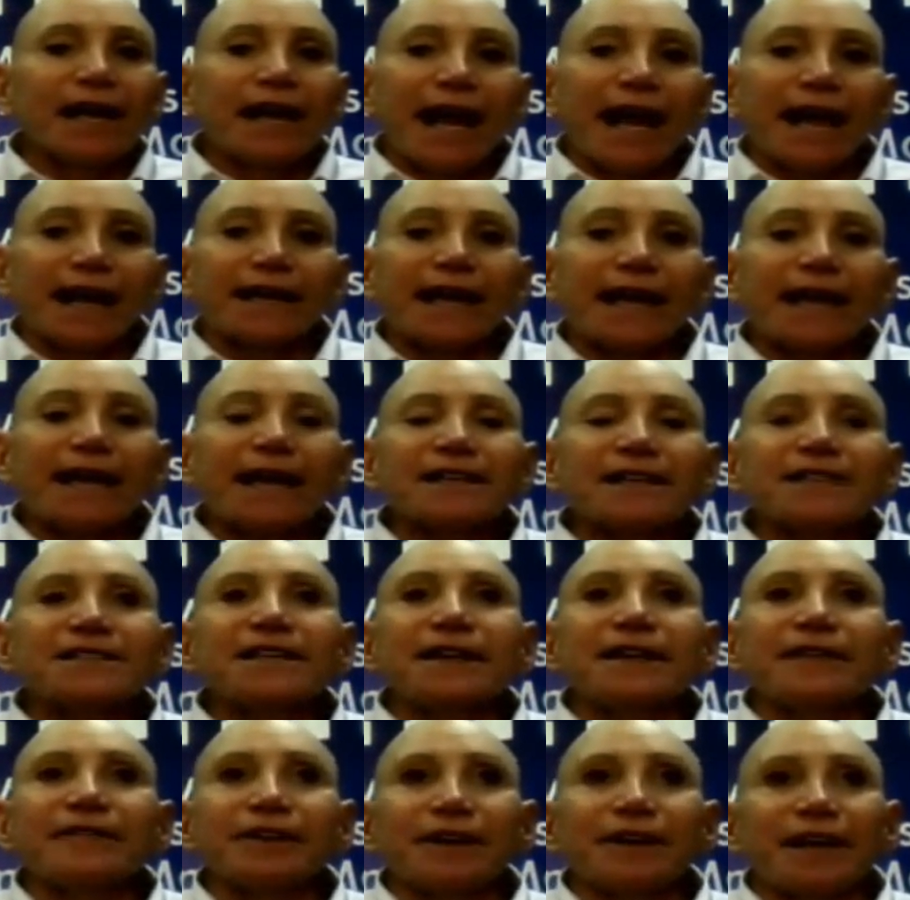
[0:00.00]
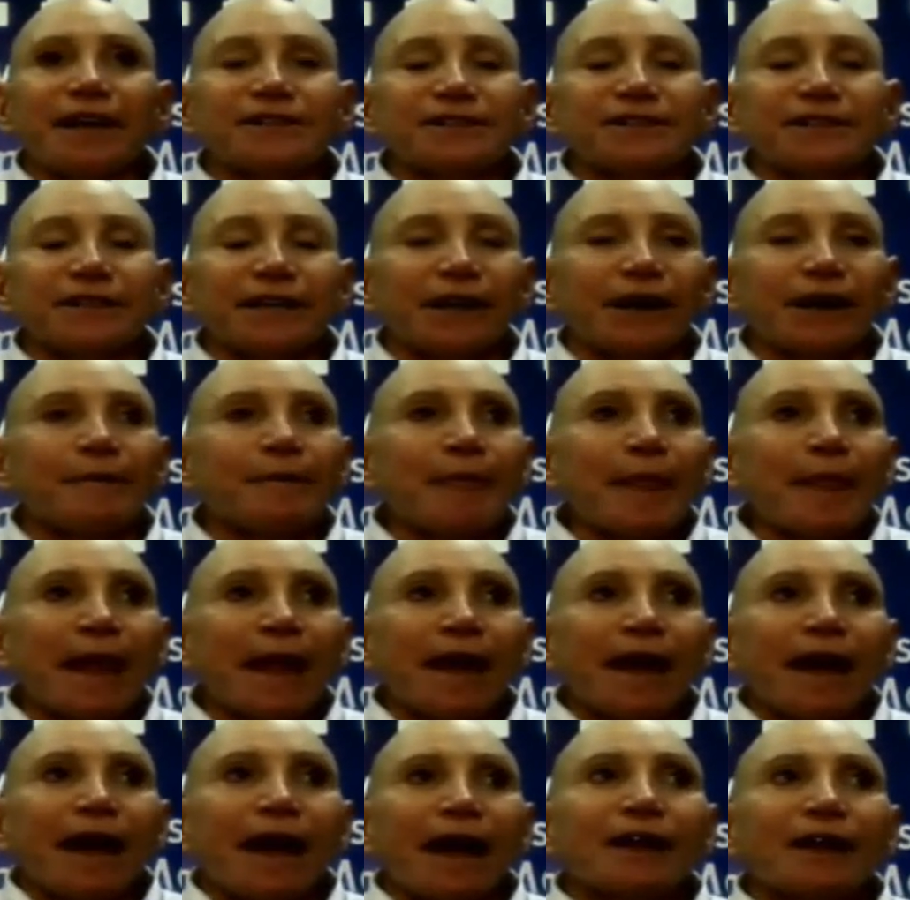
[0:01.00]
And that has given us,
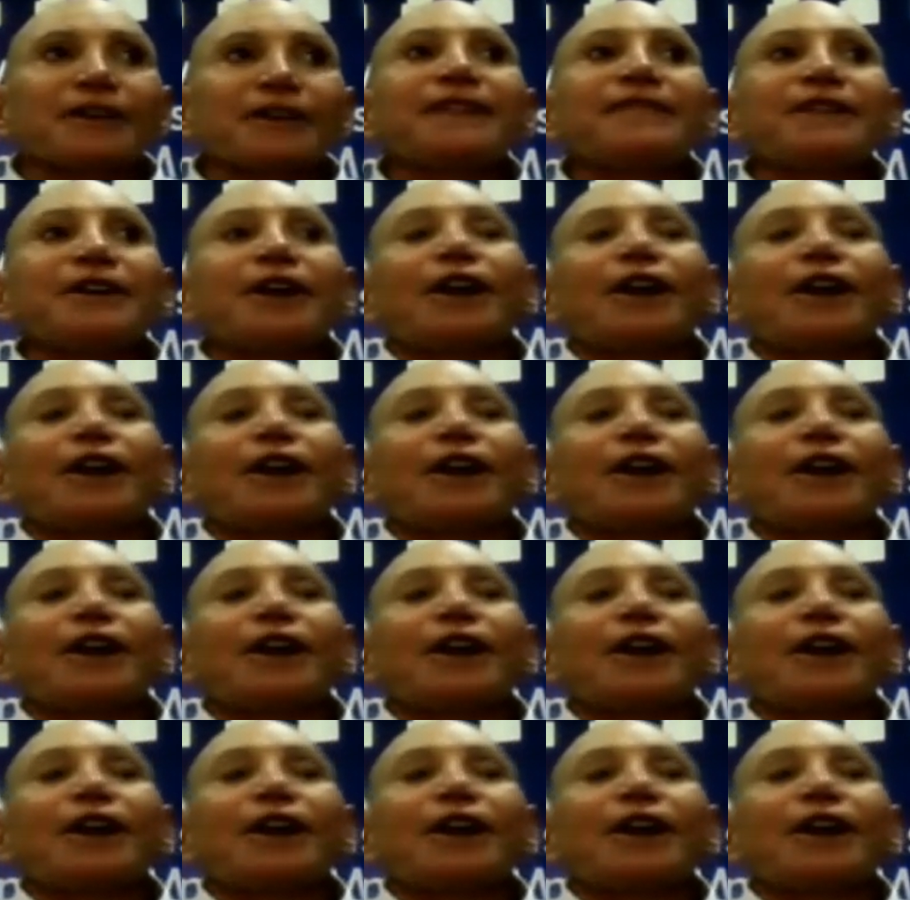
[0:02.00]
or given